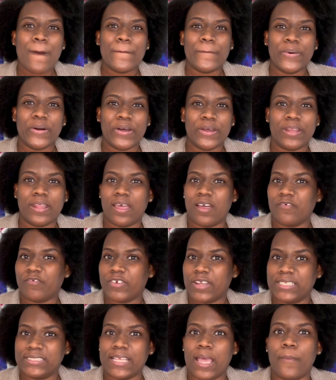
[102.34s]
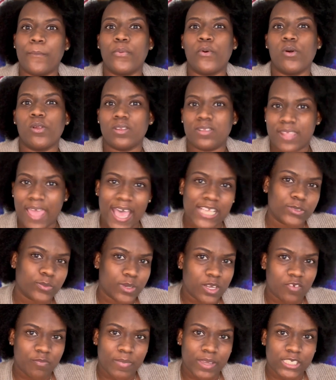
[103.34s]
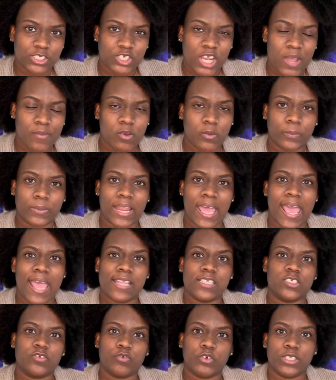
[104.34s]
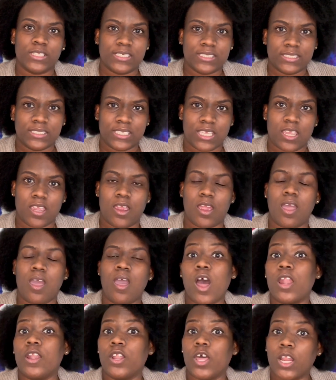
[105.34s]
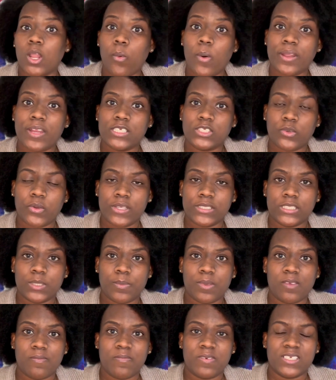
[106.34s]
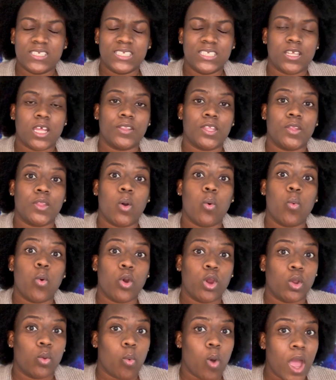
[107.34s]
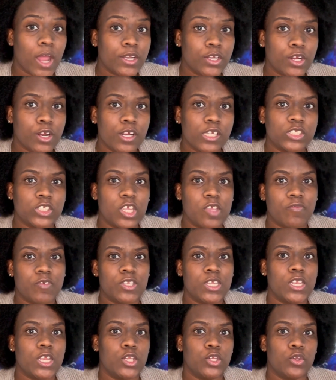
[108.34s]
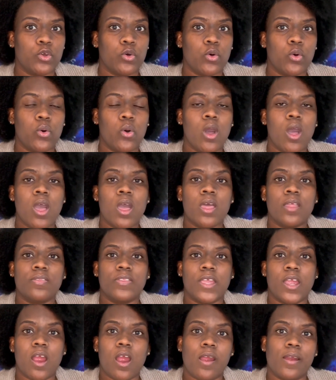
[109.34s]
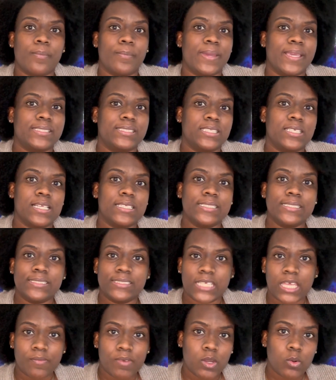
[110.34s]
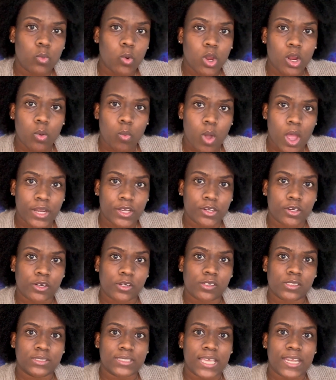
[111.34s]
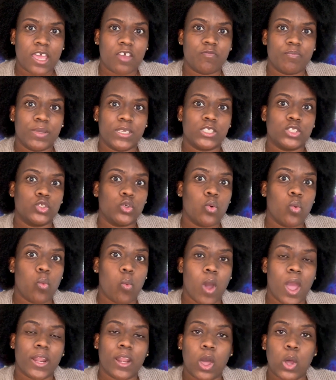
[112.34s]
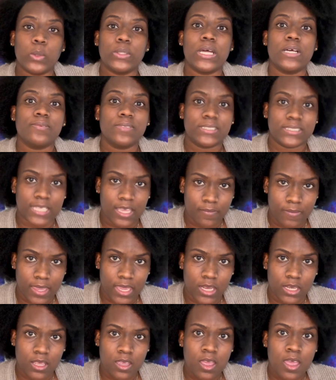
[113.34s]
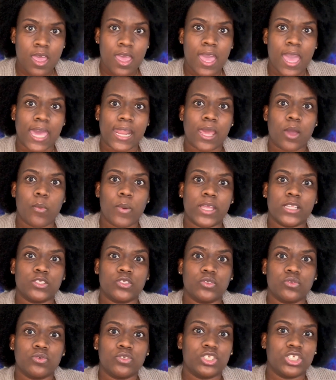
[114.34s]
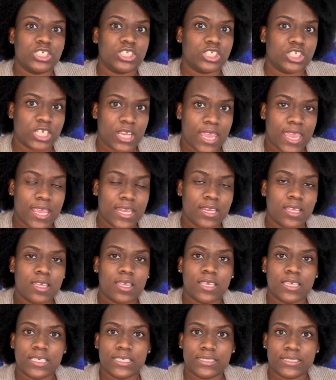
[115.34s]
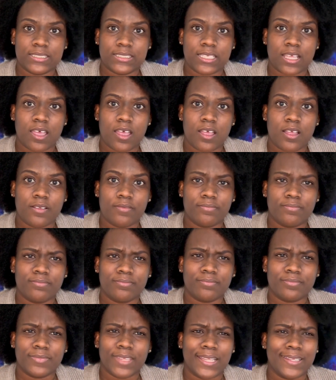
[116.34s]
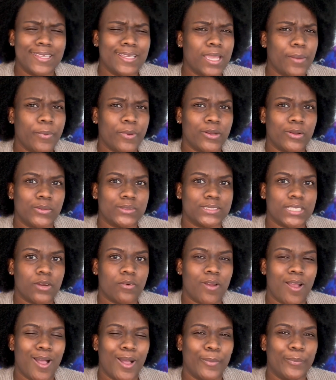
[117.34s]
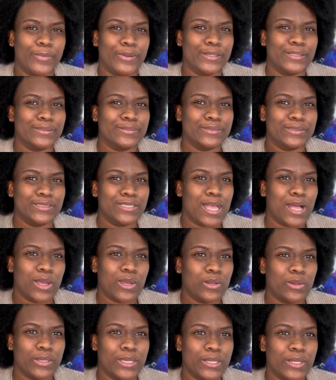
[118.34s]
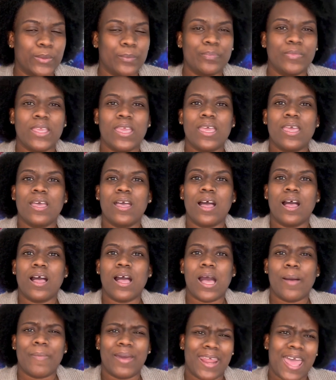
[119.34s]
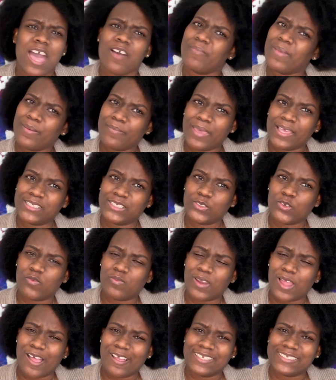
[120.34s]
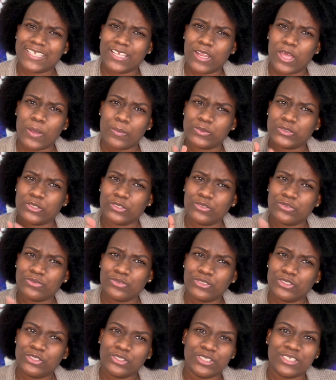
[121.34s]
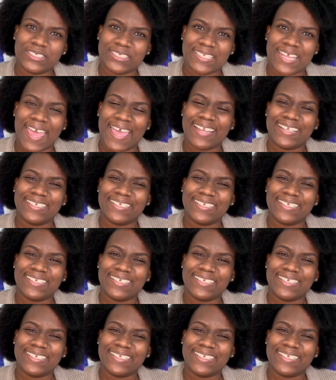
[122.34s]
But for example, that's one of my travel plans for this year. Another one is going to be visiting another world wonder. So if you didn't know, there are basically 7 world wonders and I've been to 1 out of 7. And I went to Chichen Itza. I think I pronounced that wrong, but y'all could look it up. And I have my Mexico vlog still up, so you should see that.